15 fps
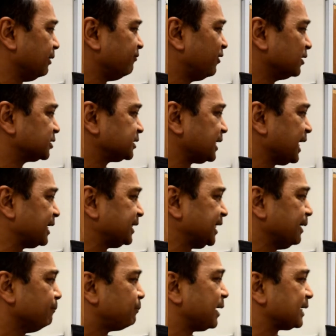functions, and
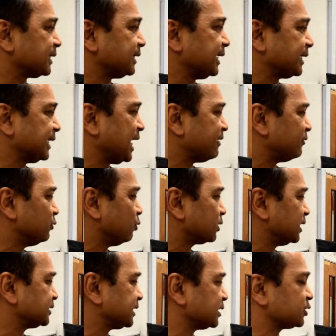the impact that they can have on
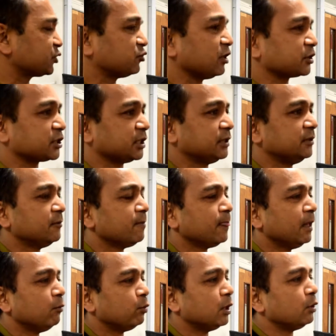organisation structure.
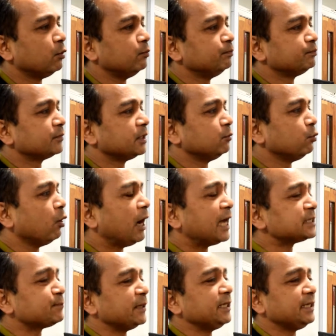Well, what
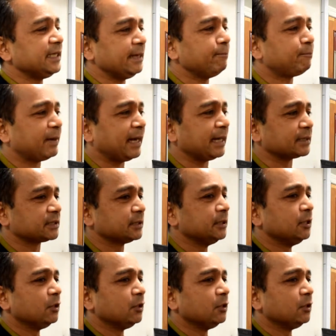has been the impact